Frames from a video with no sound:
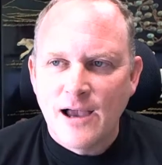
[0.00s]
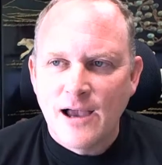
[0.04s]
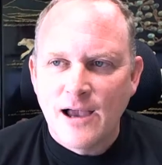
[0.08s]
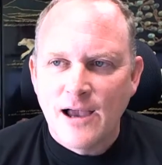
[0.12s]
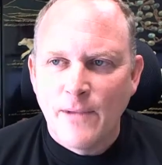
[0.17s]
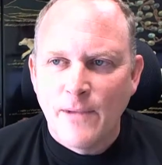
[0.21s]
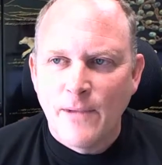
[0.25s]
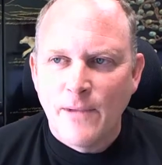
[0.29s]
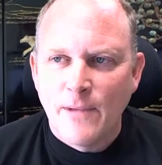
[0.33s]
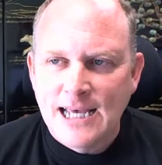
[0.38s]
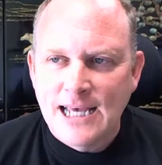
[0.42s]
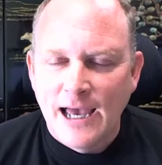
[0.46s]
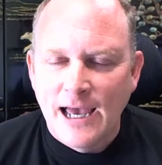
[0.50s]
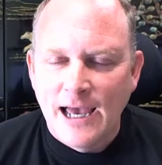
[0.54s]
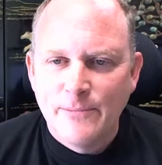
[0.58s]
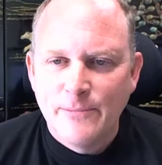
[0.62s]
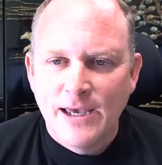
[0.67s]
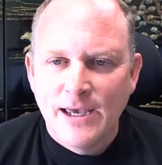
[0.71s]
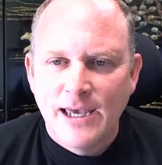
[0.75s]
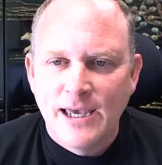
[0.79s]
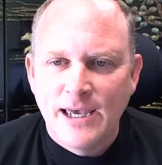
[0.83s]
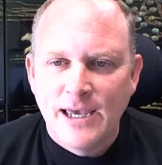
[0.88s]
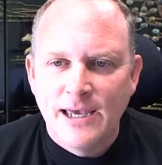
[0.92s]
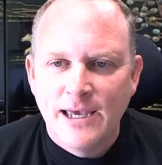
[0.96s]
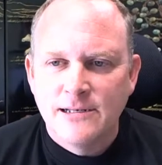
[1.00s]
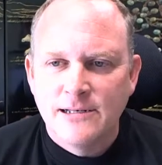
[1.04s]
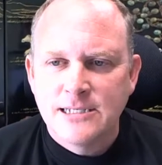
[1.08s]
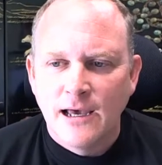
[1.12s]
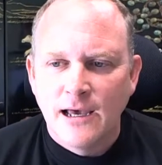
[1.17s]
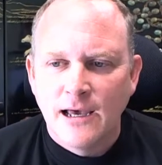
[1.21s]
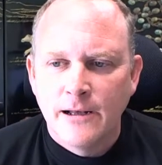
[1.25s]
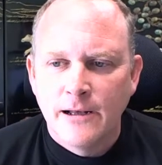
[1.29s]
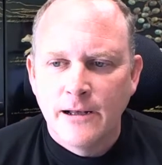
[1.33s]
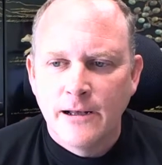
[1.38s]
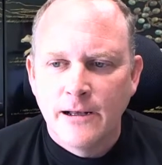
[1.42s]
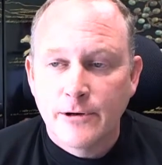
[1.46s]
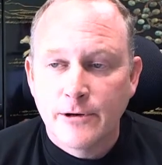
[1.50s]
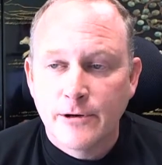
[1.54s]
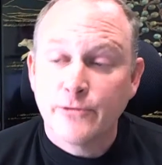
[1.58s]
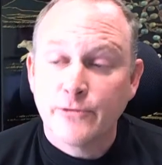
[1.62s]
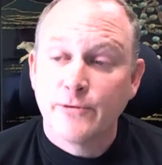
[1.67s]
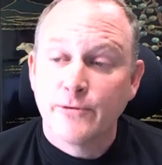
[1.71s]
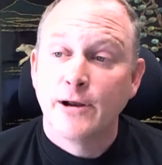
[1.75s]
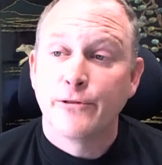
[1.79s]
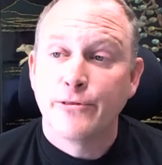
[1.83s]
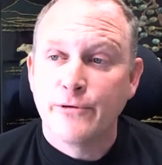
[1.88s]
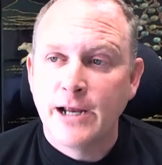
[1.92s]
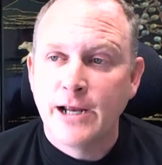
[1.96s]
my time, and or
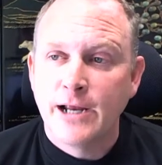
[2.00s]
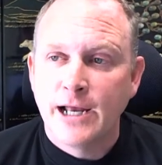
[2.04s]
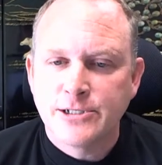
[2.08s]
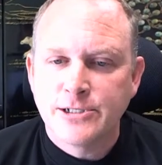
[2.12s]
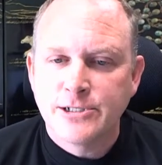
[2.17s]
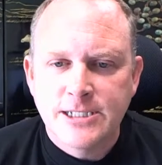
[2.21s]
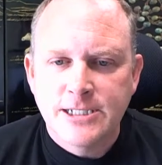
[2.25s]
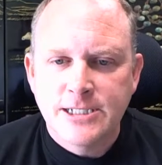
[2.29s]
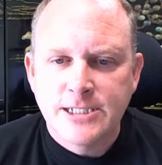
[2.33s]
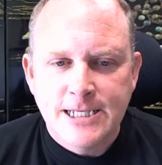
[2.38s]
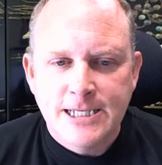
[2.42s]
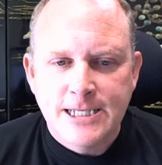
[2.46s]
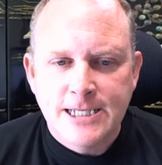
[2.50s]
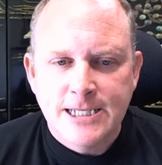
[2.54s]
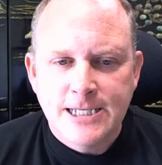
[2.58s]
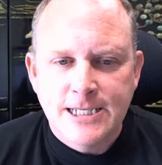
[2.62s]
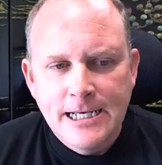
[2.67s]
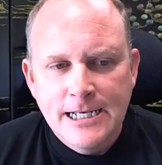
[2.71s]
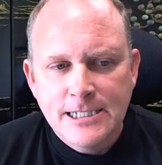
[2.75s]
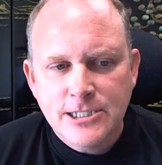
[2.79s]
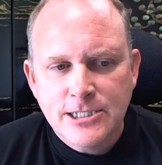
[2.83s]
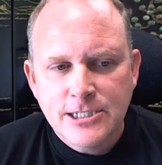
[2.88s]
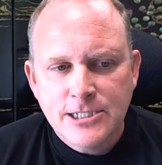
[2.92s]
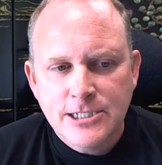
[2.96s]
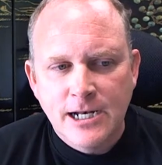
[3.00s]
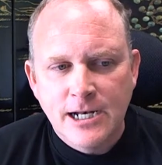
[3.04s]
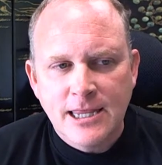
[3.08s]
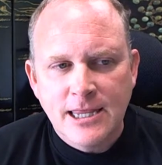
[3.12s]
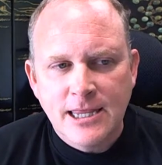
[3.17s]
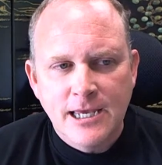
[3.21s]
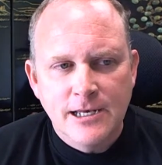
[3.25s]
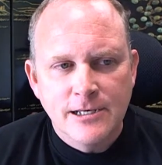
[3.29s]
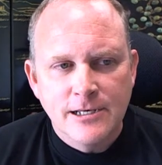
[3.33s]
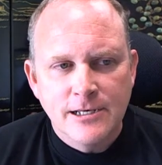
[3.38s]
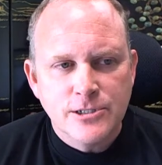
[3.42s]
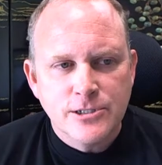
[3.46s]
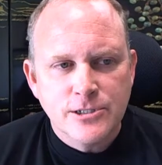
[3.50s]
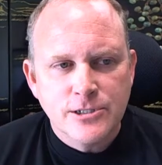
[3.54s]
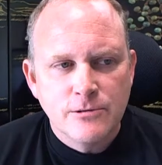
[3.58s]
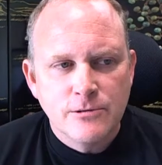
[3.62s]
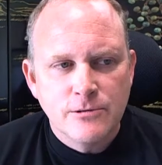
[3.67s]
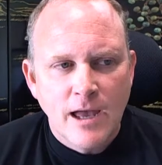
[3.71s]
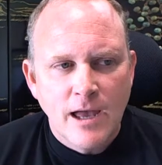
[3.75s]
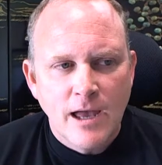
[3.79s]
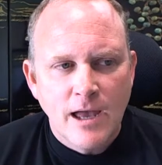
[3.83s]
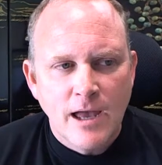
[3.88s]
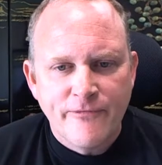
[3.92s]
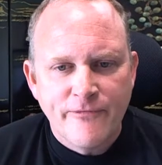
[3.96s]
3:03, I should say. Is there anything else you
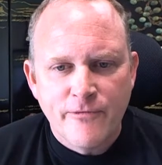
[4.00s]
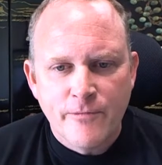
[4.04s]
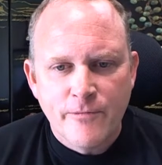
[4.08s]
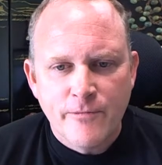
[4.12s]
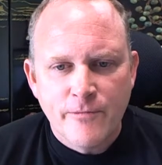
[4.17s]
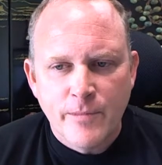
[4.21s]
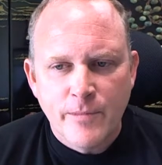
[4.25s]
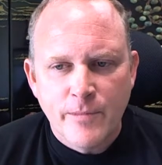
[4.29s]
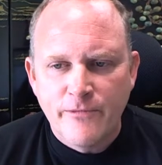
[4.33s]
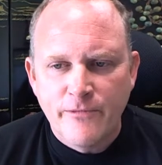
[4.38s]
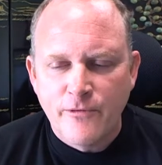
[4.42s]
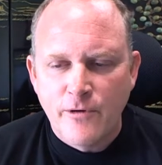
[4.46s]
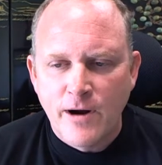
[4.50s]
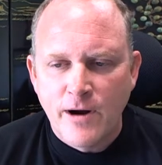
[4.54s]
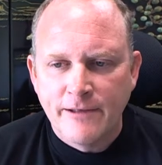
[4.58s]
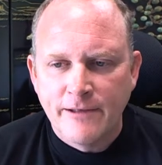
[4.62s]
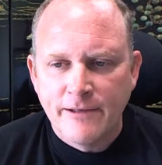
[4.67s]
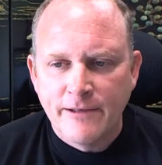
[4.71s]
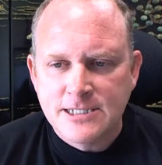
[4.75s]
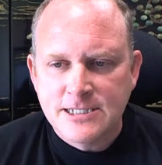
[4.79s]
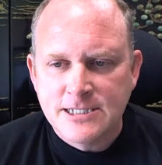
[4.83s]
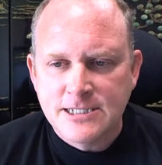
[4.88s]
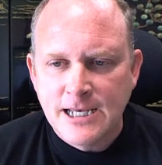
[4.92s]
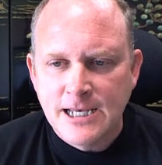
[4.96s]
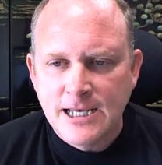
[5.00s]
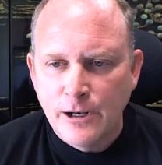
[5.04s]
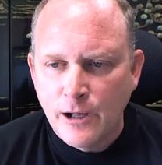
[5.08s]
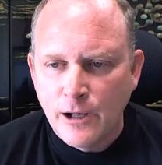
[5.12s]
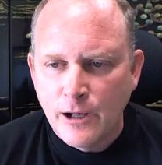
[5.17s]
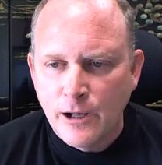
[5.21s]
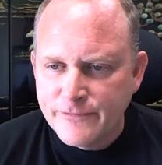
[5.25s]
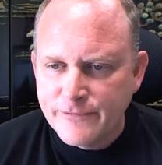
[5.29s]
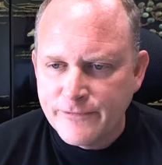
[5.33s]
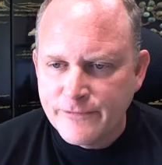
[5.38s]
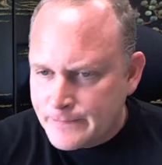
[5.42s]
have for me before I have to sign off?